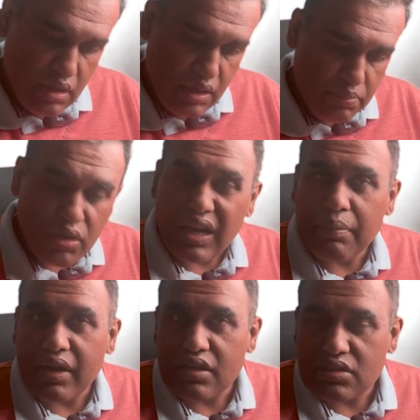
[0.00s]
In portal
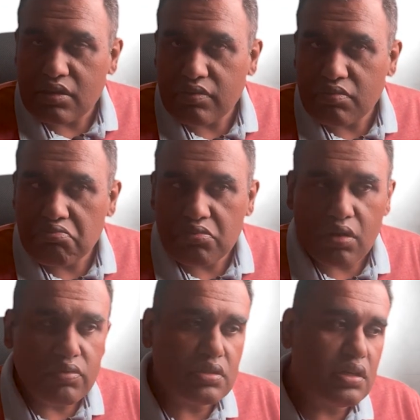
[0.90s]
hypertension,
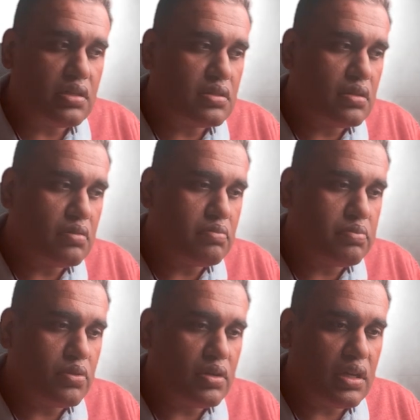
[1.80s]
obviously it's
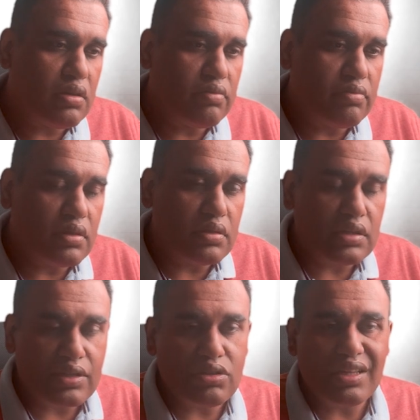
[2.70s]

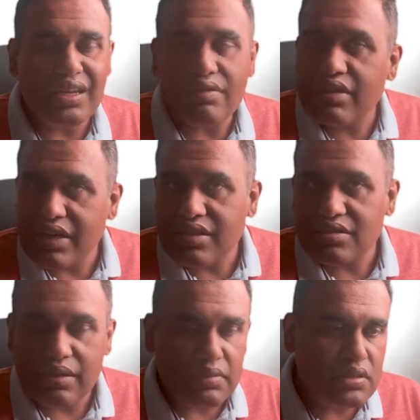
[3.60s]
actually the liver that
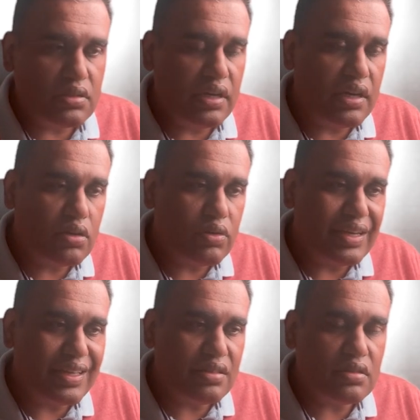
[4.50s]
is damaged, leading to
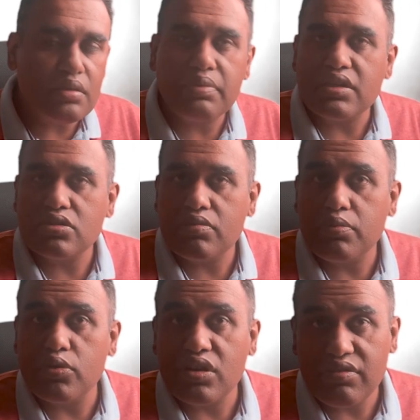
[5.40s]
increase in the pressure
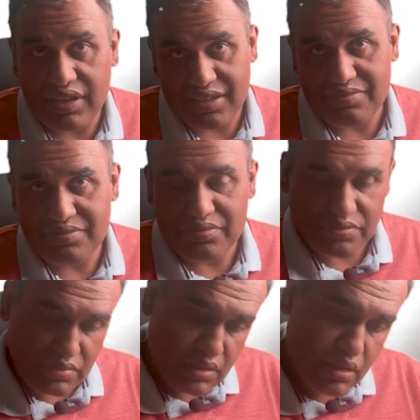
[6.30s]
of portal vein.
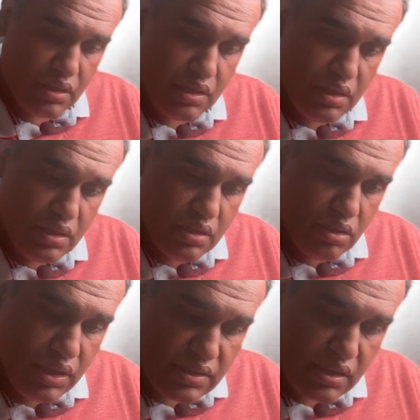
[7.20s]

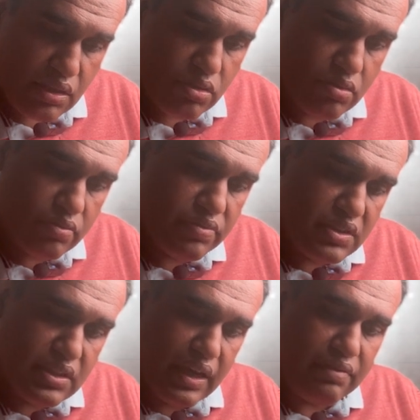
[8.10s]
I was asking you
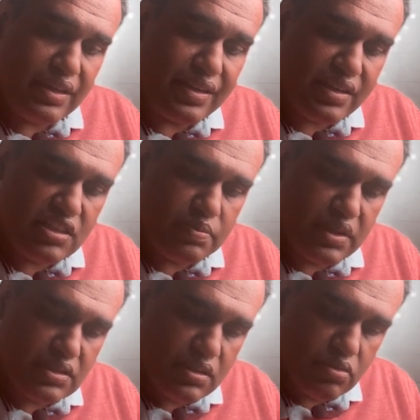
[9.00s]
which have increased
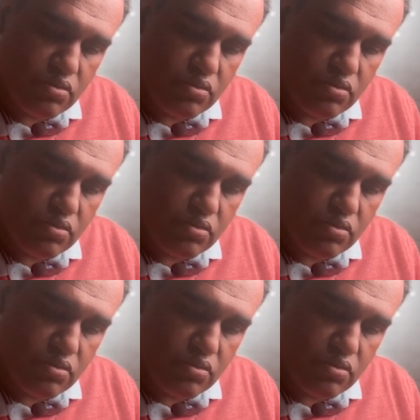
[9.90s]
pressure.